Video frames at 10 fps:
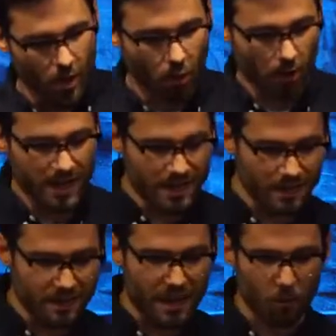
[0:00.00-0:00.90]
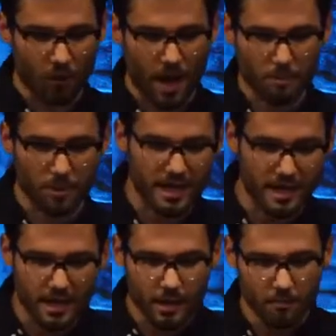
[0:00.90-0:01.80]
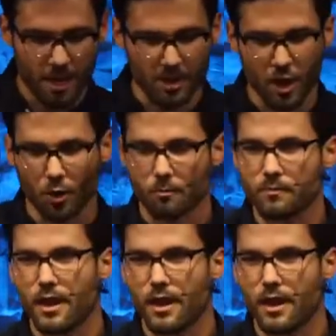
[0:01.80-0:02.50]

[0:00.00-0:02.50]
or hidden that will not be made known.